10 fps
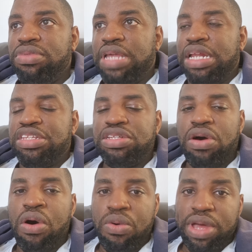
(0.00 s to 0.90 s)
that it's
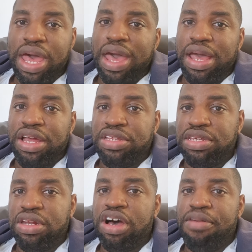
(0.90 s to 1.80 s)
okay
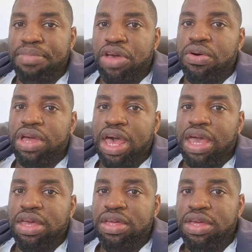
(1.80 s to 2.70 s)
to not be okay.